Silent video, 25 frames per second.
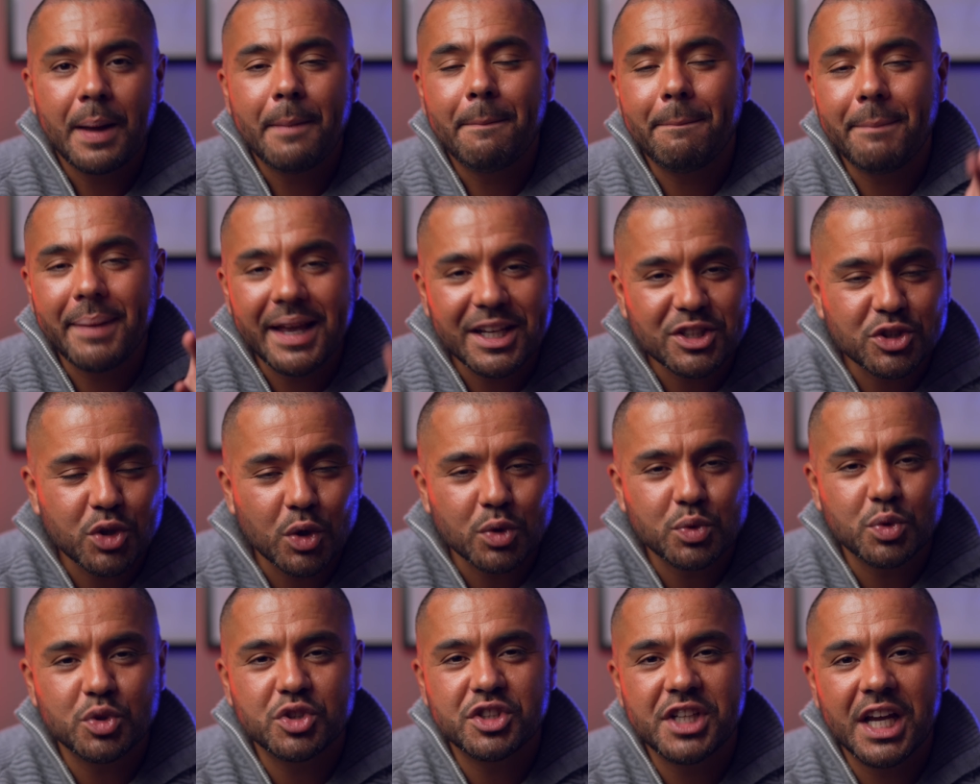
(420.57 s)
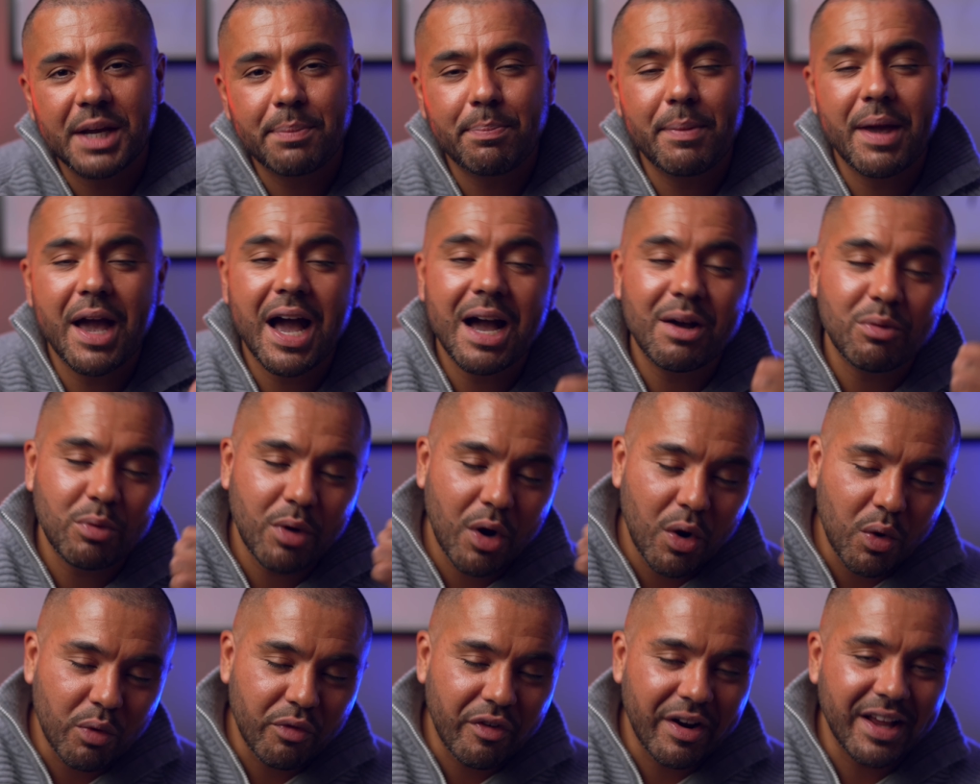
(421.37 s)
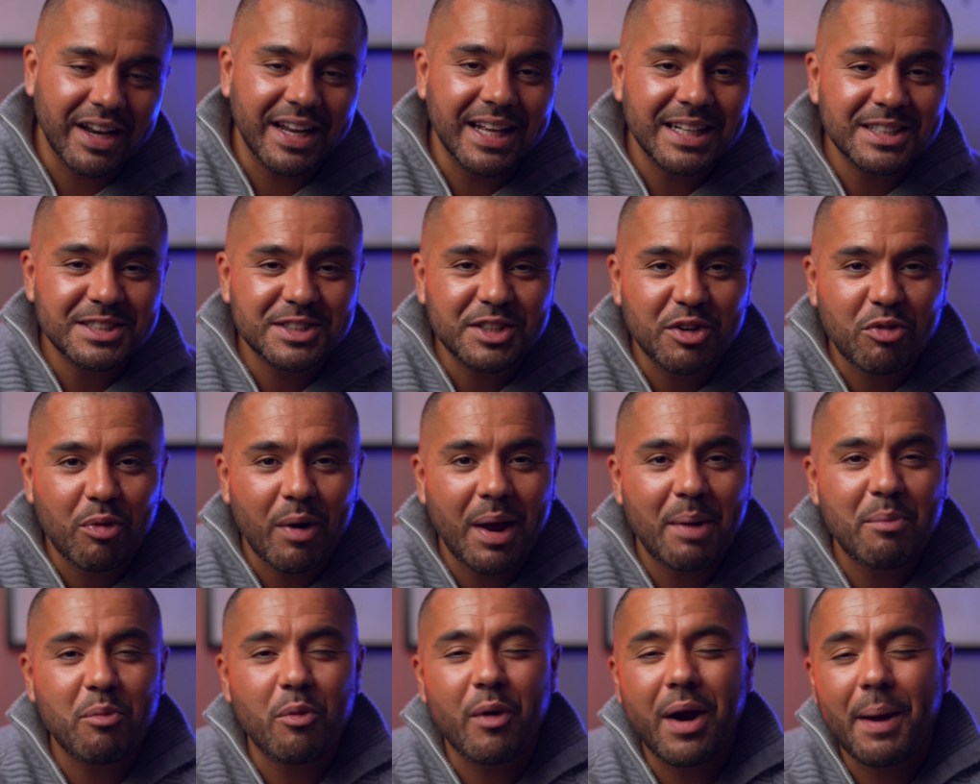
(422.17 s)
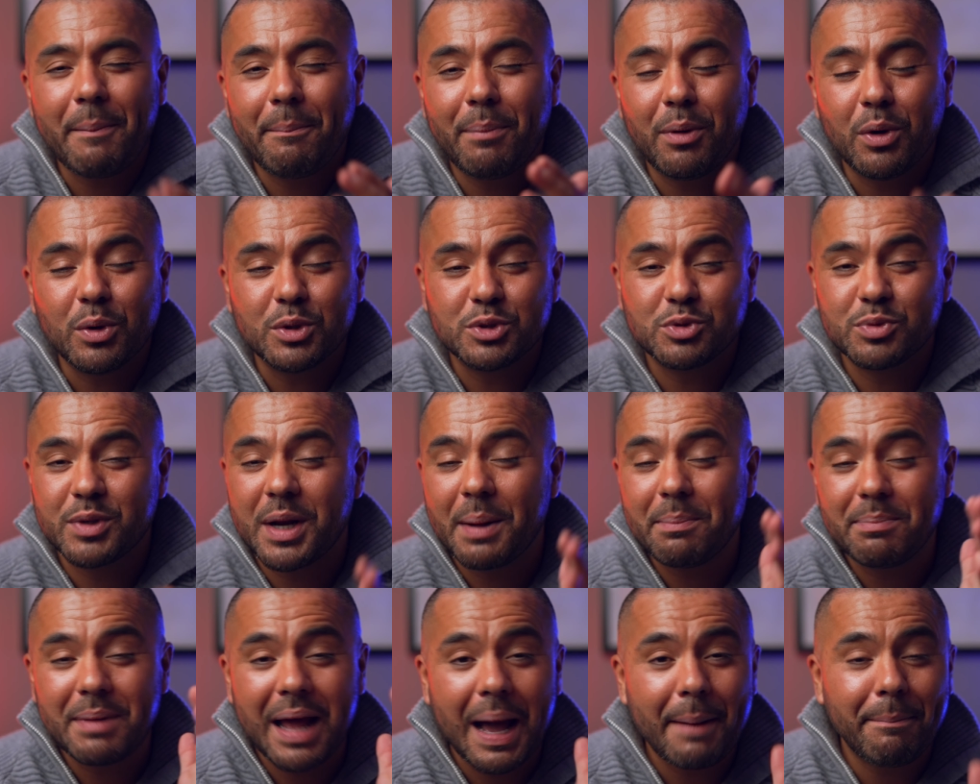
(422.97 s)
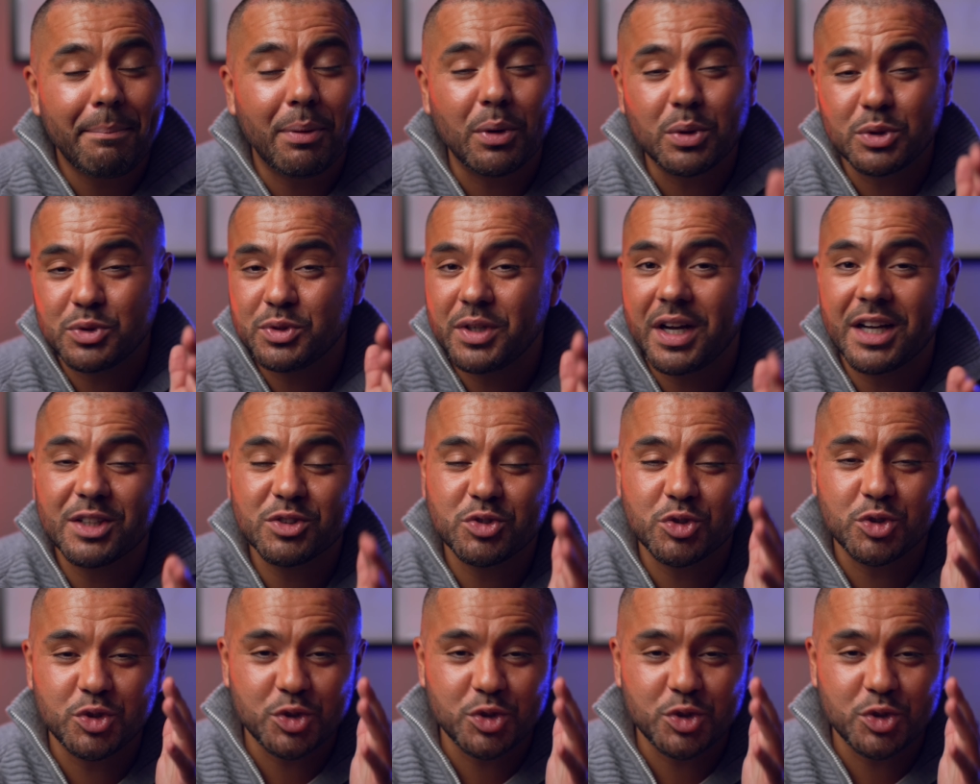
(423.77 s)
Make sure to check me out over at Instagram, where I post when I'm not posting onto